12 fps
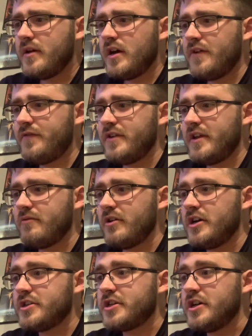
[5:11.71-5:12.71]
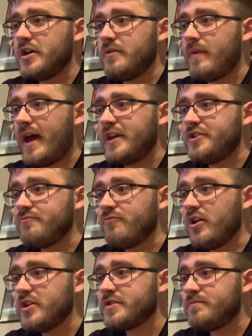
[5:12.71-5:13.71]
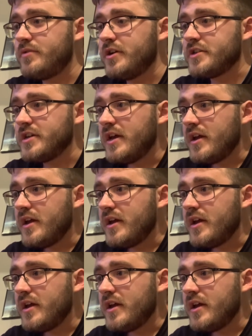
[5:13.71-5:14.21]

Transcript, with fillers: I thought it was um, Agent Wasp, but